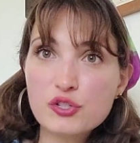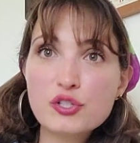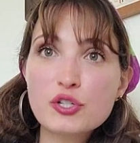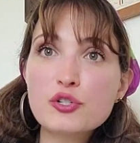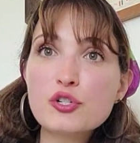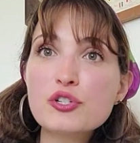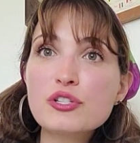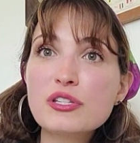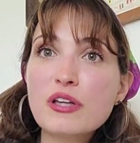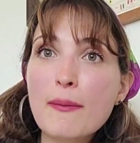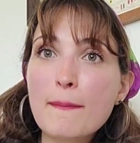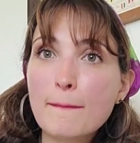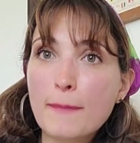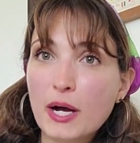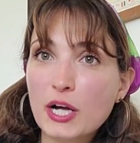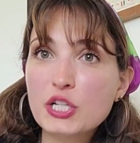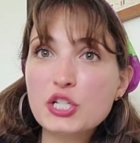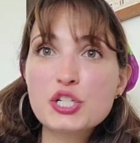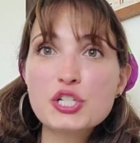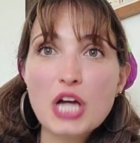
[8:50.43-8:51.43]
So just a
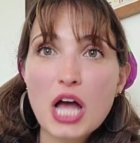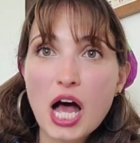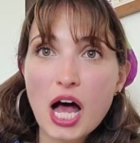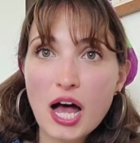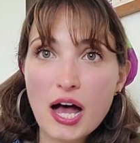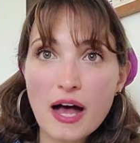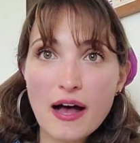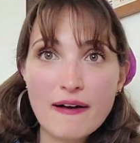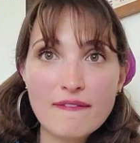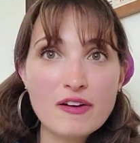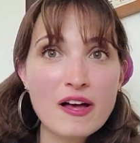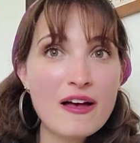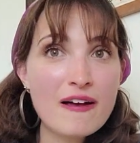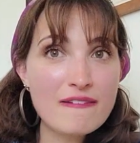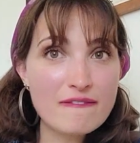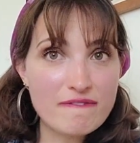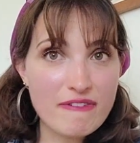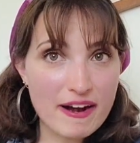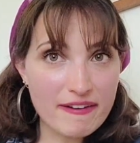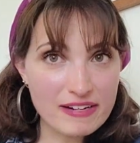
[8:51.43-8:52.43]
bunch of
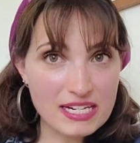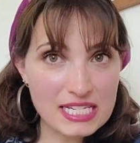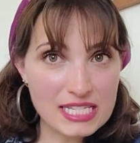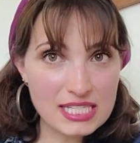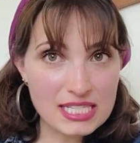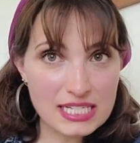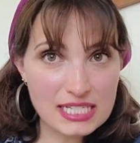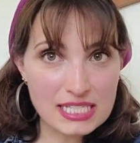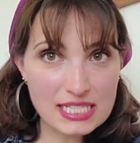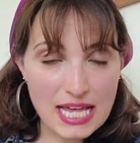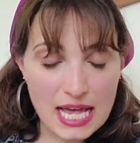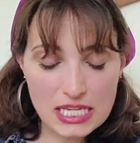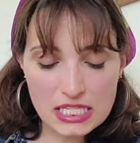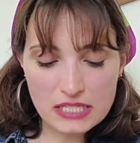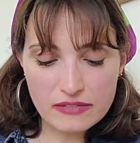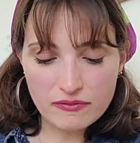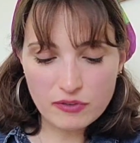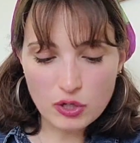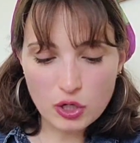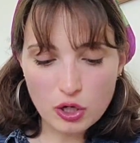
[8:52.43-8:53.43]
very
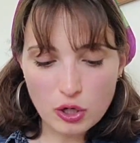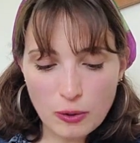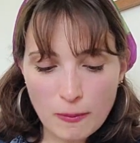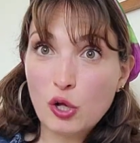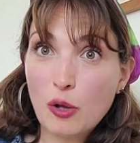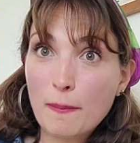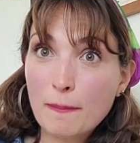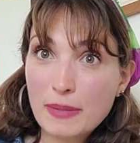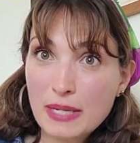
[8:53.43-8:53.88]
successful